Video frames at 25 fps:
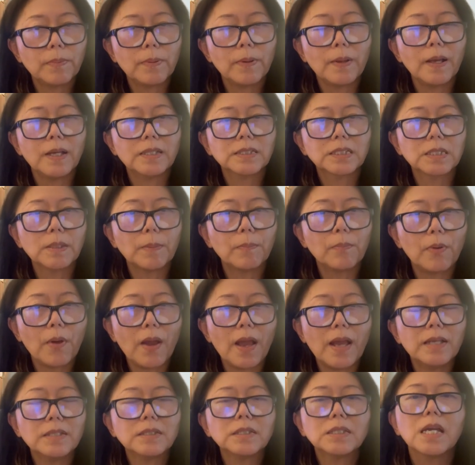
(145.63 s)

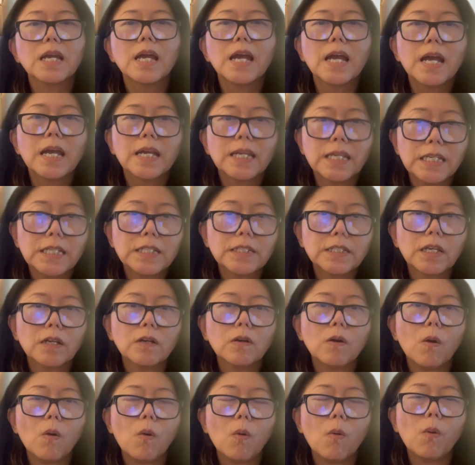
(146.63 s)
suppressed,
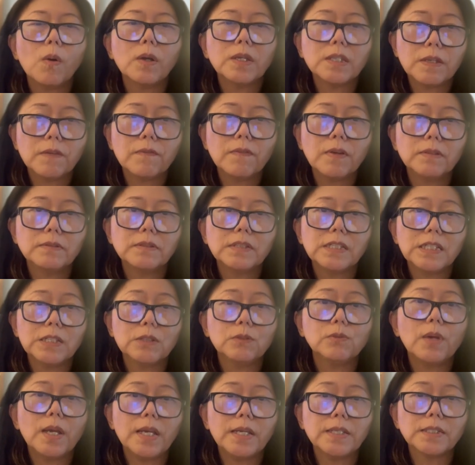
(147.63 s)
hidden, or even
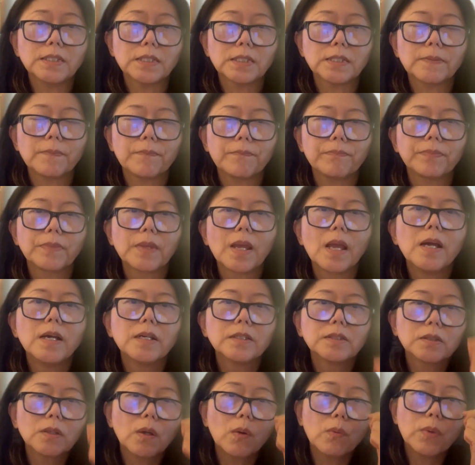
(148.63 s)
erased.
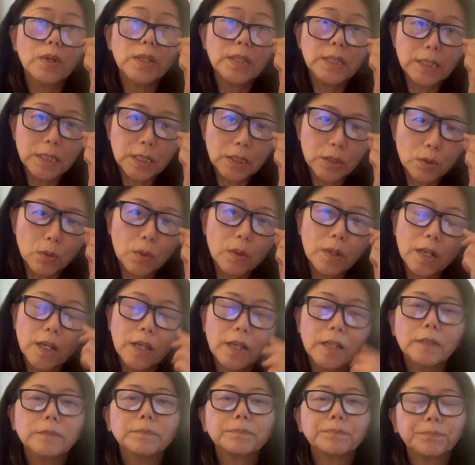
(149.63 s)
So we need to
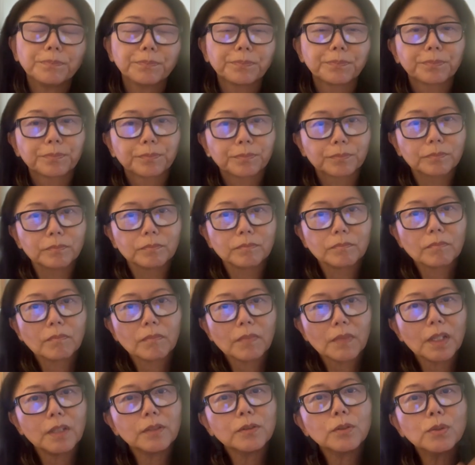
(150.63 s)
learn
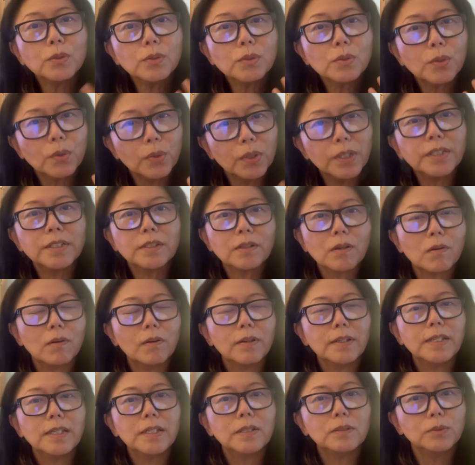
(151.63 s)
to
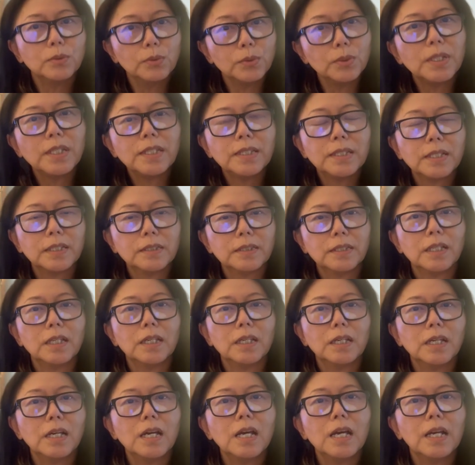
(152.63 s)
critically read
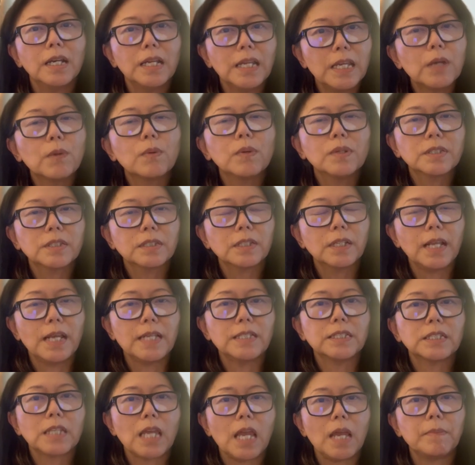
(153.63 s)
the linguistic
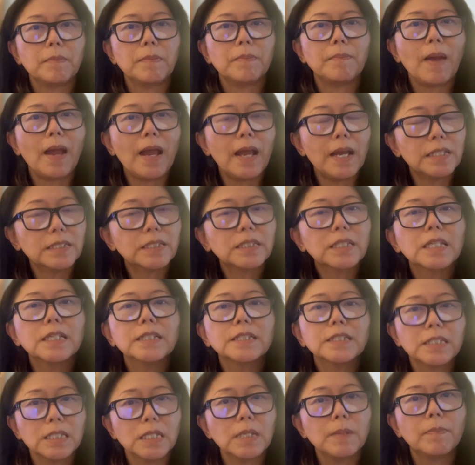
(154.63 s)
landscape by
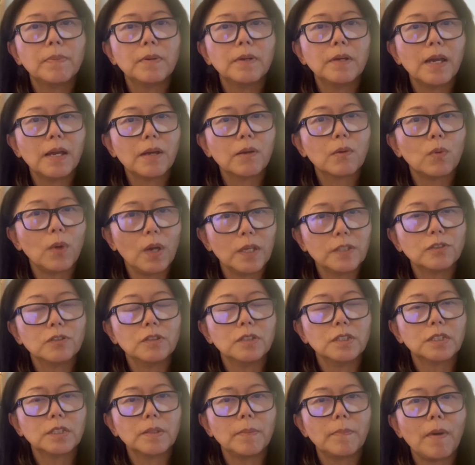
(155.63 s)
asking deeper
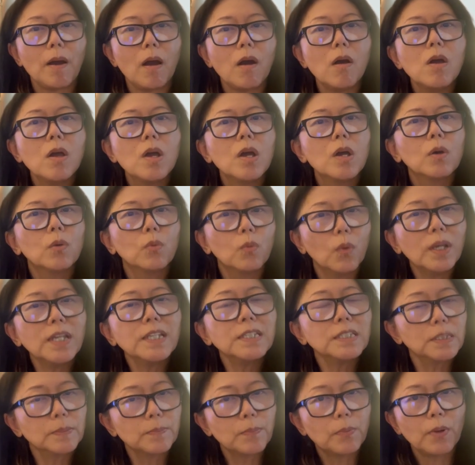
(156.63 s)
questions about what
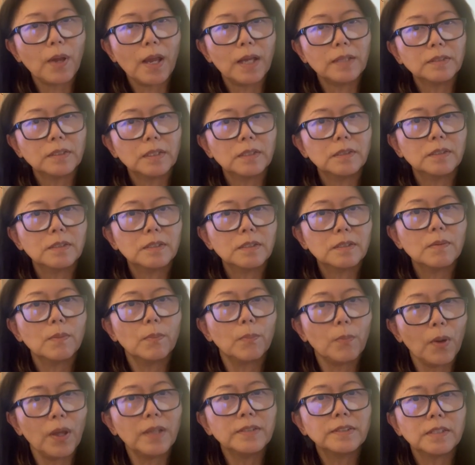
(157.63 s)
is
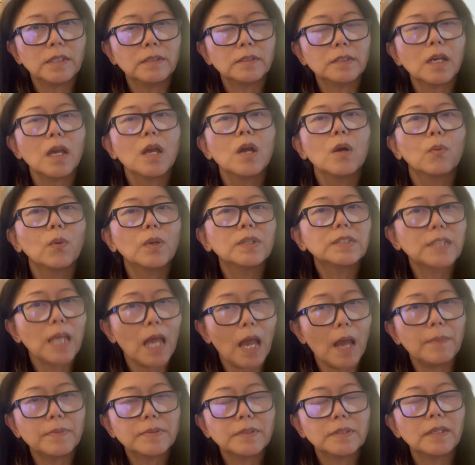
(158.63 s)
present, what's
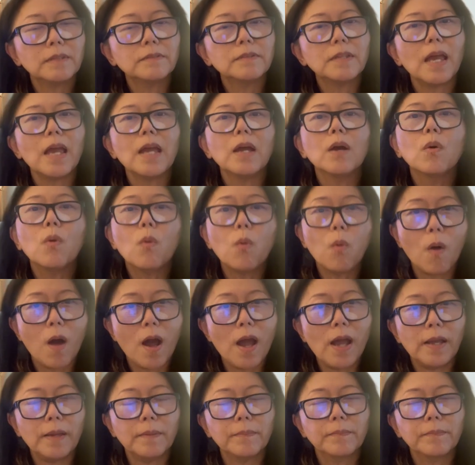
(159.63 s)
absent, and why.